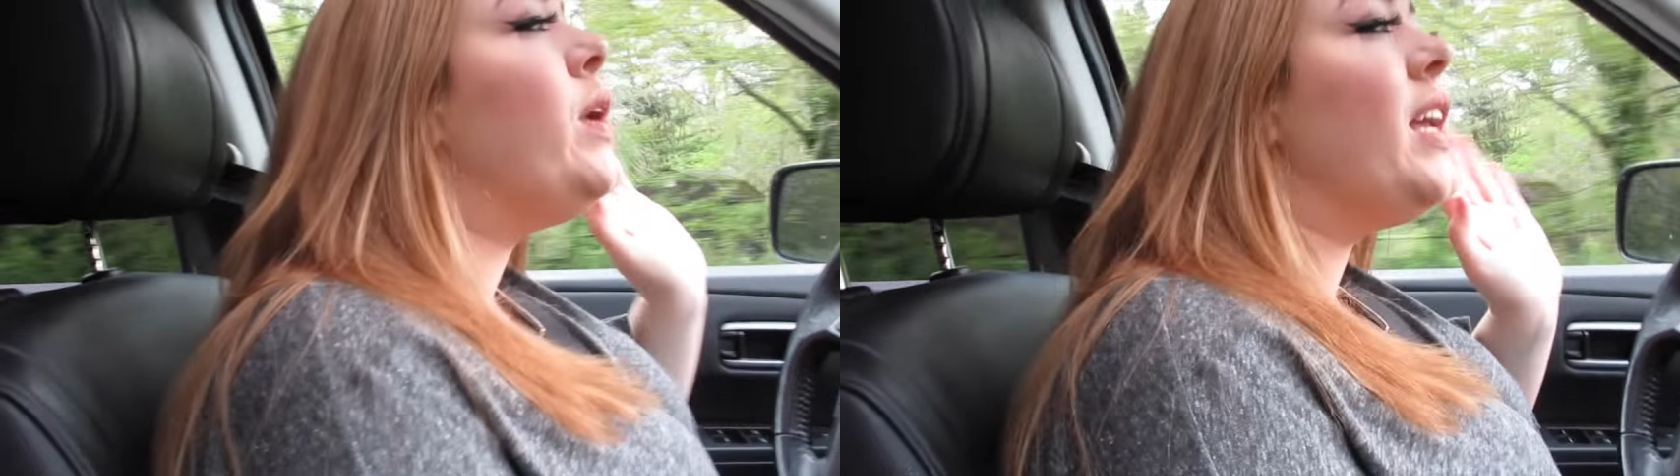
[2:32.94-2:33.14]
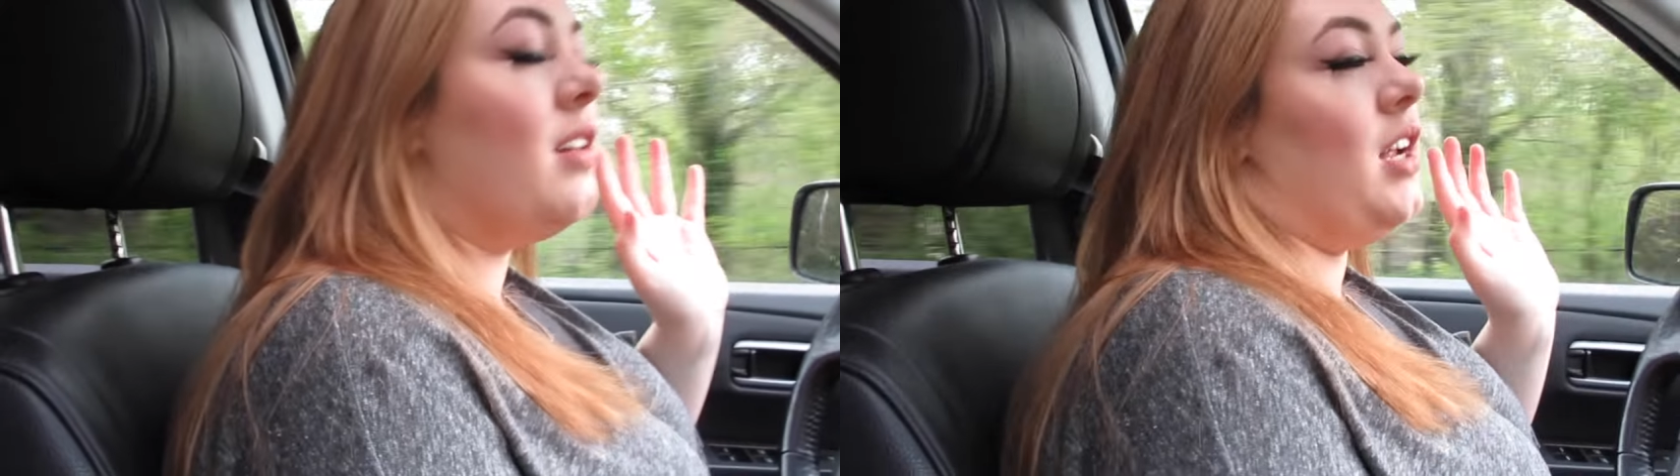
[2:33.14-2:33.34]

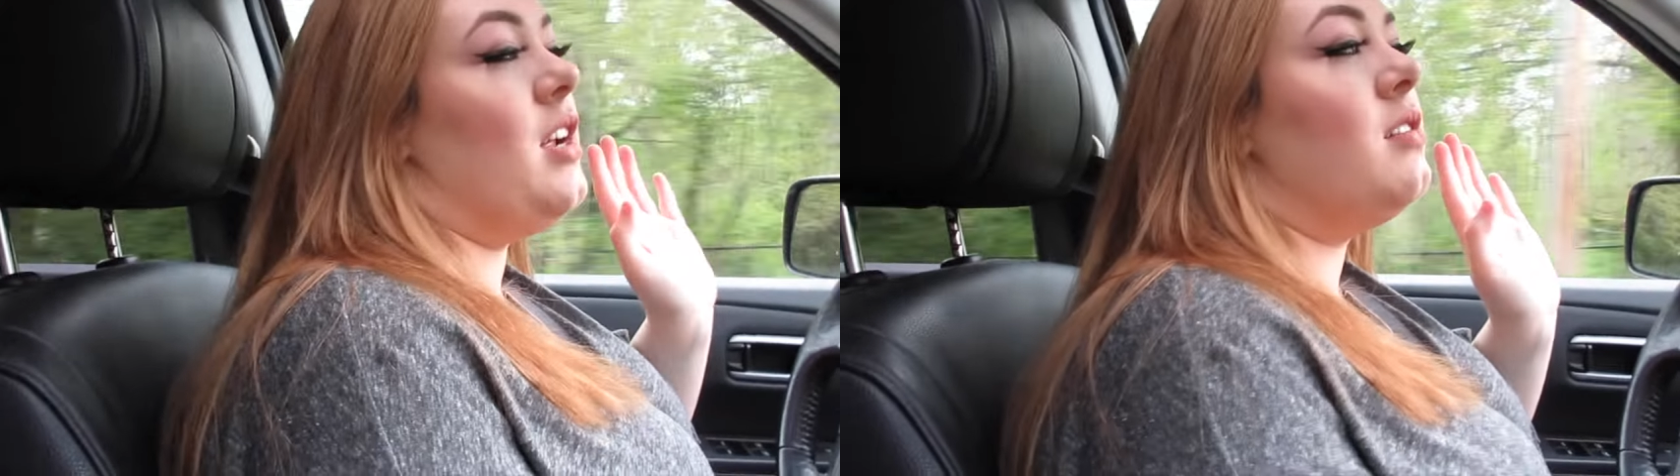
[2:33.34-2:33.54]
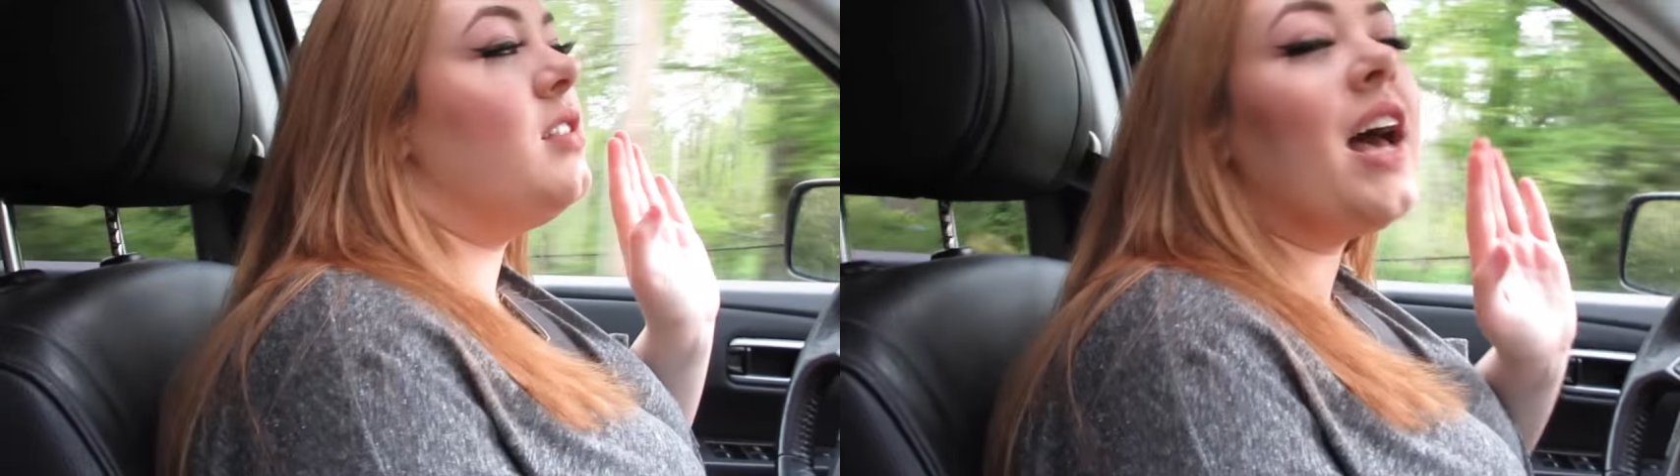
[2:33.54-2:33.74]
weekly.
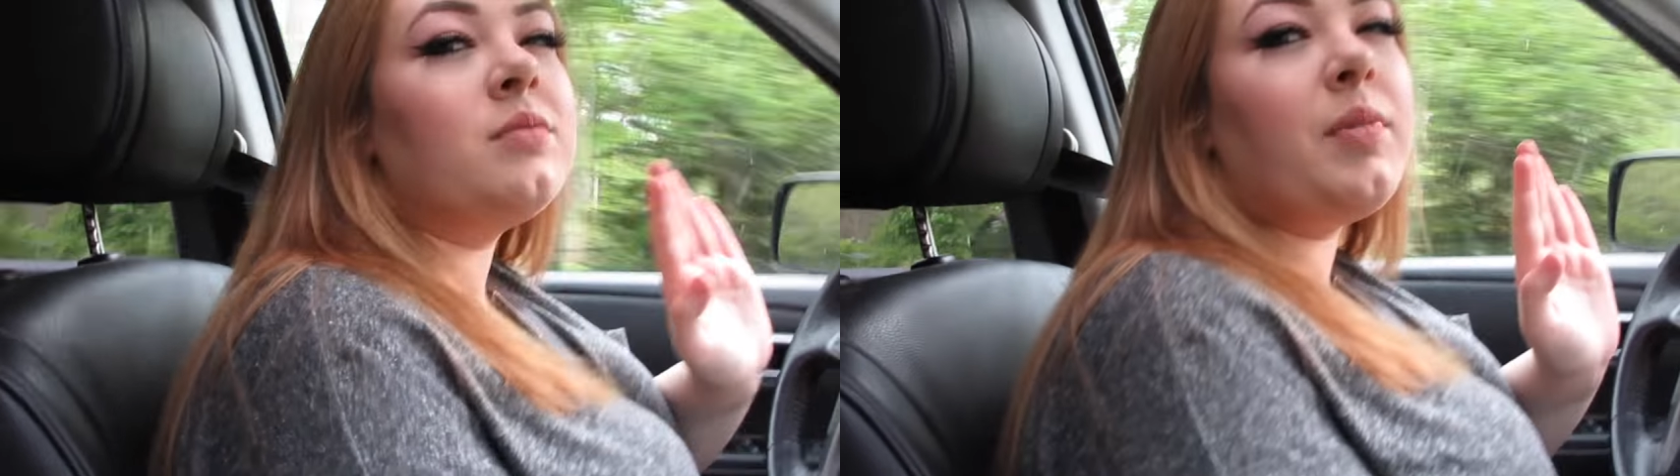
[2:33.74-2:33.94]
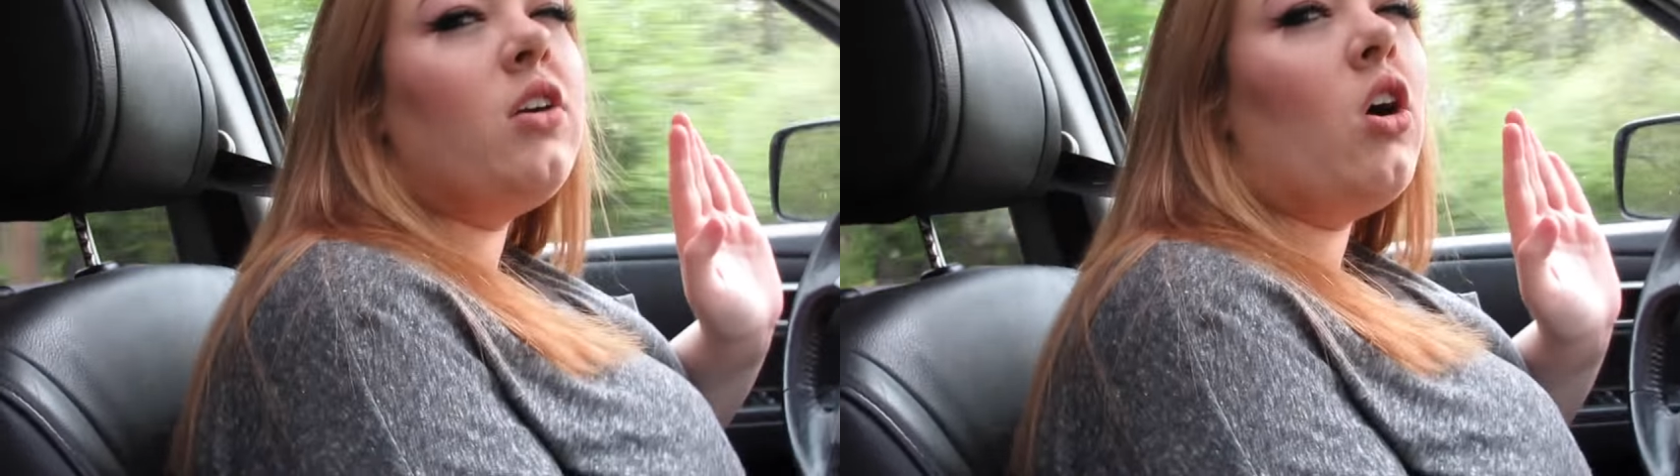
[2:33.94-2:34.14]

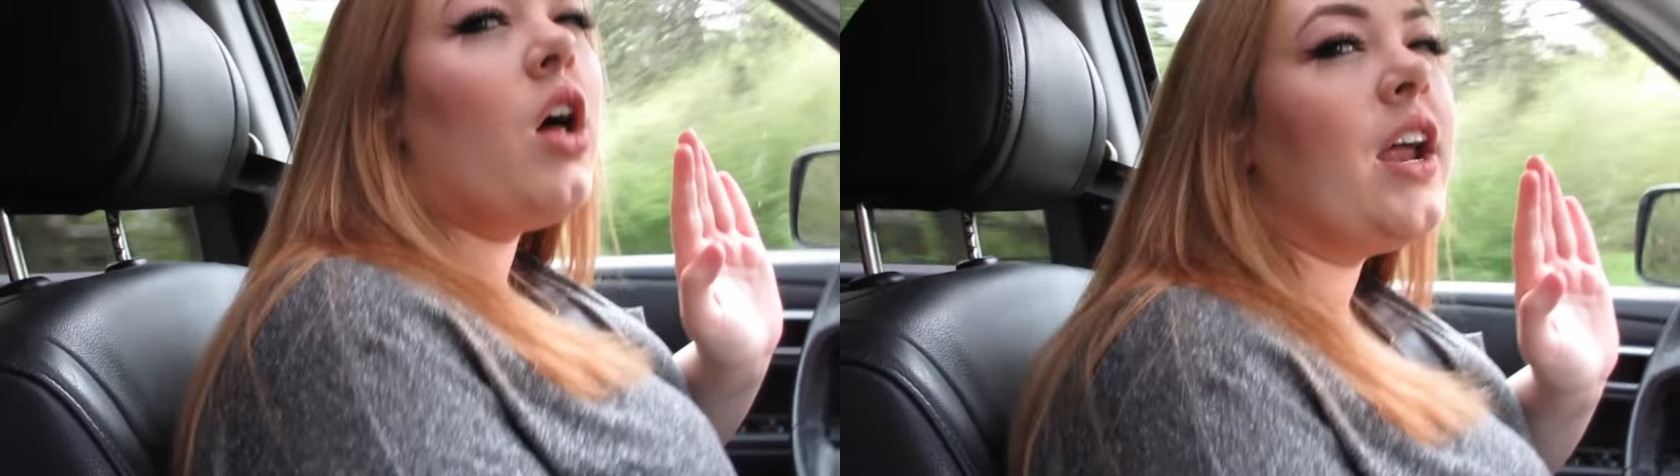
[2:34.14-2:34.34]
That's my goal.